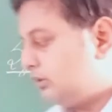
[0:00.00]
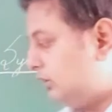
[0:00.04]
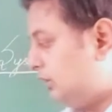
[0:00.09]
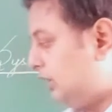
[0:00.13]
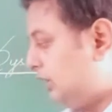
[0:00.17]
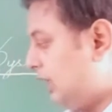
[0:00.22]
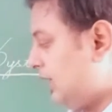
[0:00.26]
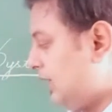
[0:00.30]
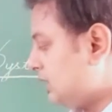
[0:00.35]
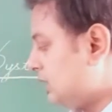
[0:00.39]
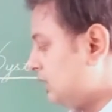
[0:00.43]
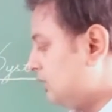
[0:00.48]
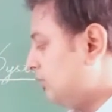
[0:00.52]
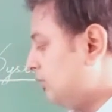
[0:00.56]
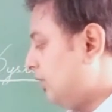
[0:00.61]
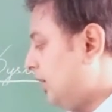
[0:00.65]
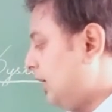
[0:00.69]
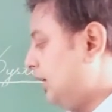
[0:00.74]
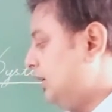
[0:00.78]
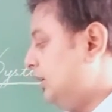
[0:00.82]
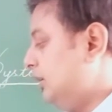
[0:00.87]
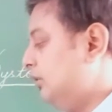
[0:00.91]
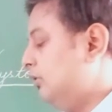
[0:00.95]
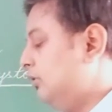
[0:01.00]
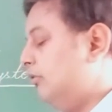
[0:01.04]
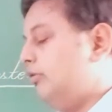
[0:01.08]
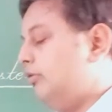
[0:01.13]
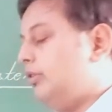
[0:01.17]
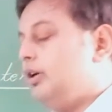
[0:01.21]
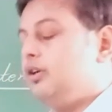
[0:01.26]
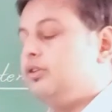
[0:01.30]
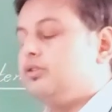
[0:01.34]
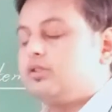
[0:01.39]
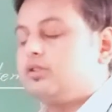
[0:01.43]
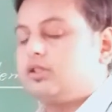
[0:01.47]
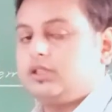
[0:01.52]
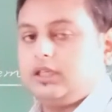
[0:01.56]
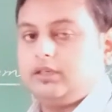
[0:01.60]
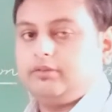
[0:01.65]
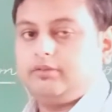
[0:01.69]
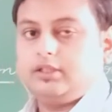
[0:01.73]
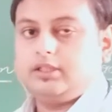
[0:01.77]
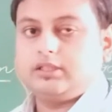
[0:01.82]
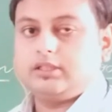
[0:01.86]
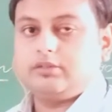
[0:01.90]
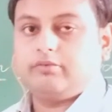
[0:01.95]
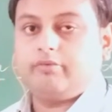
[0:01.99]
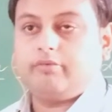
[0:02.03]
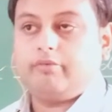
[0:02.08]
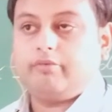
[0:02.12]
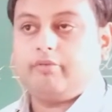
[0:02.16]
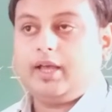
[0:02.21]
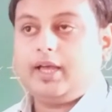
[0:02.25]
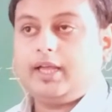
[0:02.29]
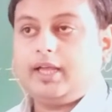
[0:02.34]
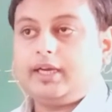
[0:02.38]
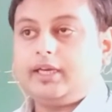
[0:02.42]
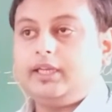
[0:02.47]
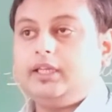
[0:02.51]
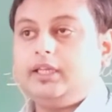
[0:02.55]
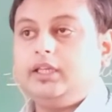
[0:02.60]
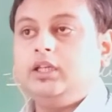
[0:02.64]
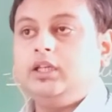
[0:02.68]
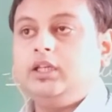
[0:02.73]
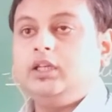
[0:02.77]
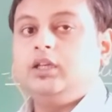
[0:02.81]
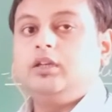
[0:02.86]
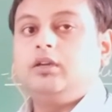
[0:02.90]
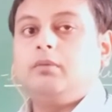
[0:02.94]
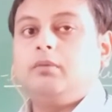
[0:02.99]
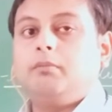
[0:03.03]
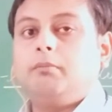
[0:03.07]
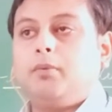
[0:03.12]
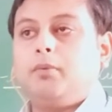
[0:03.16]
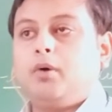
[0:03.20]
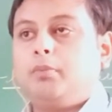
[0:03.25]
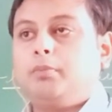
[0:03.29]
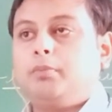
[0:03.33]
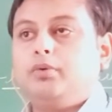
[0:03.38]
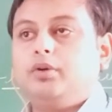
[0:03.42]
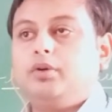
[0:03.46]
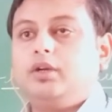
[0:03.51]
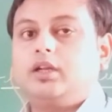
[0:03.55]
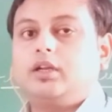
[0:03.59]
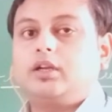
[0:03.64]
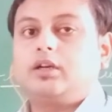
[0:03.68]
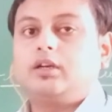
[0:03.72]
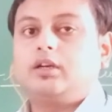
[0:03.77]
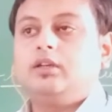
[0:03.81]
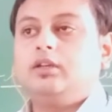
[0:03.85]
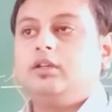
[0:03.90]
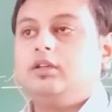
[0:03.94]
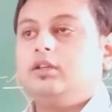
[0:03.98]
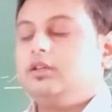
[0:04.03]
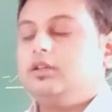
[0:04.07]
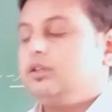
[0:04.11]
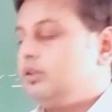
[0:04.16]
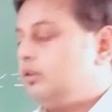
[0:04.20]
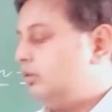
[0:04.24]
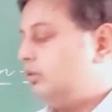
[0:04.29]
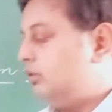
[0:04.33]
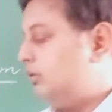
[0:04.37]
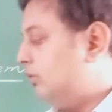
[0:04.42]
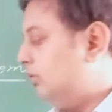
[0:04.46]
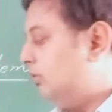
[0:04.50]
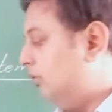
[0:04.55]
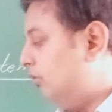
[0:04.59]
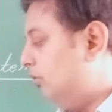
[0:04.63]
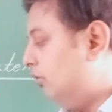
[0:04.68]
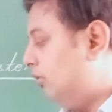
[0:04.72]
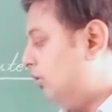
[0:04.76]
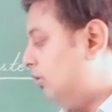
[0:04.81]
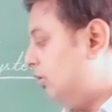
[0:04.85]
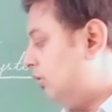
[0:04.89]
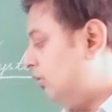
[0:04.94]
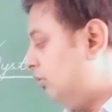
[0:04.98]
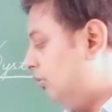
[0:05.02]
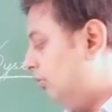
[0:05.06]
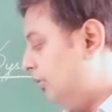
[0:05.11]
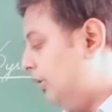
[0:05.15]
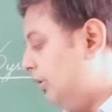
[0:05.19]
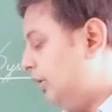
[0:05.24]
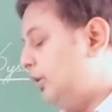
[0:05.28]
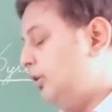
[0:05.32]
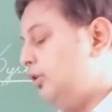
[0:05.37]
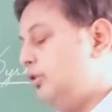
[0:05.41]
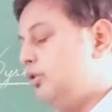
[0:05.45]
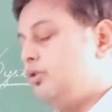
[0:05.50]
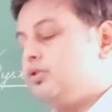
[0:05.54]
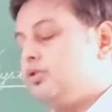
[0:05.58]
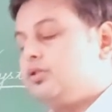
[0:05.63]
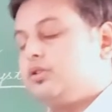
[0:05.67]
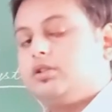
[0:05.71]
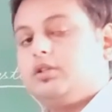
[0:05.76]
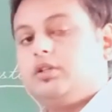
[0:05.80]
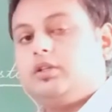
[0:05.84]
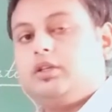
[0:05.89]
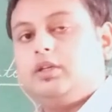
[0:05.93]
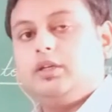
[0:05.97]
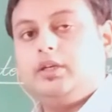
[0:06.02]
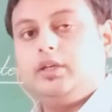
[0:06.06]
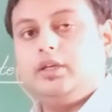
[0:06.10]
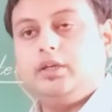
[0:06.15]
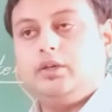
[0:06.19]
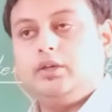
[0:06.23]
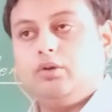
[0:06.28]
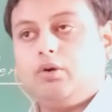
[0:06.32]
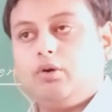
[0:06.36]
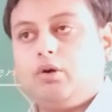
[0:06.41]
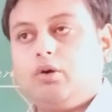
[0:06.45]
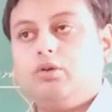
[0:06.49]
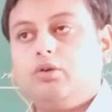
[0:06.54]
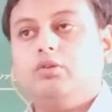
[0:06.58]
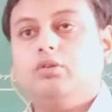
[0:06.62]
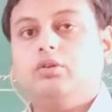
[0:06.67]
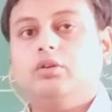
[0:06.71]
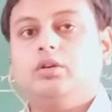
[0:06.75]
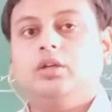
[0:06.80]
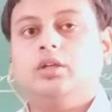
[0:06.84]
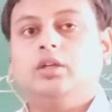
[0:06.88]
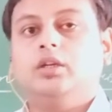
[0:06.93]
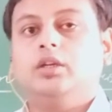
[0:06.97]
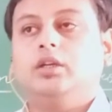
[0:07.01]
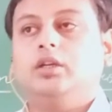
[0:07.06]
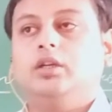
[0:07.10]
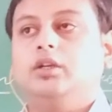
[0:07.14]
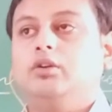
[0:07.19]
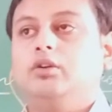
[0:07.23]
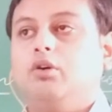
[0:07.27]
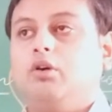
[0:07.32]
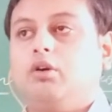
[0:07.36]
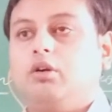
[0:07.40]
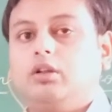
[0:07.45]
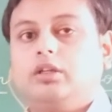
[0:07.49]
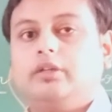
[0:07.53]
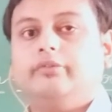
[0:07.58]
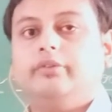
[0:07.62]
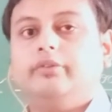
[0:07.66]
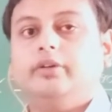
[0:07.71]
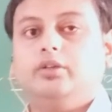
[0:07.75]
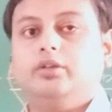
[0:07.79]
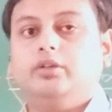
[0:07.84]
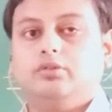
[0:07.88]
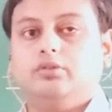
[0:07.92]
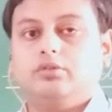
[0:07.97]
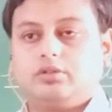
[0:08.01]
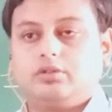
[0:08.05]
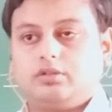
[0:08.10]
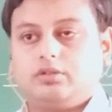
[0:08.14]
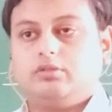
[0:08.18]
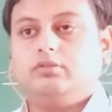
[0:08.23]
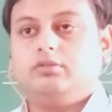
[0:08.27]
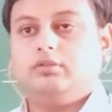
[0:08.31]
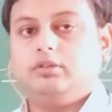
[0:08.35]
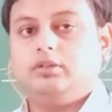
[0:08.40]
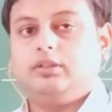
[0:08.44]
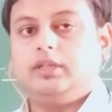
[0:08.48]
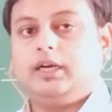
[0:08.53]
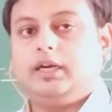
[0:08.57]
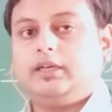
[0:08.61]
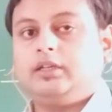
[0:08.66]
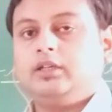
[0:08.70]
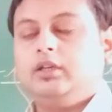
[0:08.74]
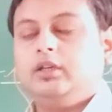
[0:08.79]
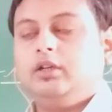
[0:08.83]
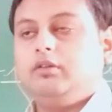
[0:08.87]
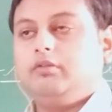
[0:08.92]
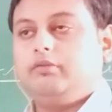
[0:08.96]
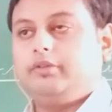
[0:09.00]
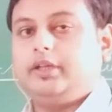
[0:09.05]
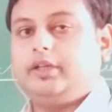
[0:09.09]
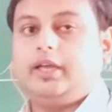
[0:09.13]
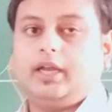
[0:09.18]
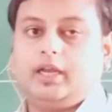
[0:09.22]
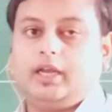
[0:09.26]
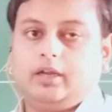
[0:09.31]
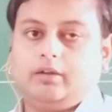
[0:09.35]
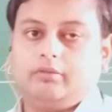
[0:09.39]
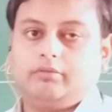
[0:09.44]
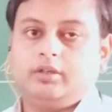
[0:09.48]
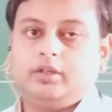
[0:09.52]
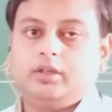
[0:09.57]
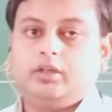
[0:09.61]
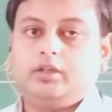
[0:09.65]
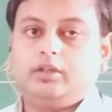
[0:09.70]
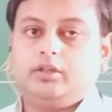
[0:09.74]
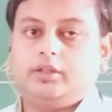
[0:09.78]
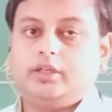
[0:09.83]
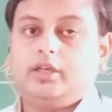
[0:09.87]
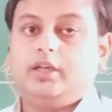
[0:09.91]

that's why Windows 7 is a very popular Windows in all the Windows that we have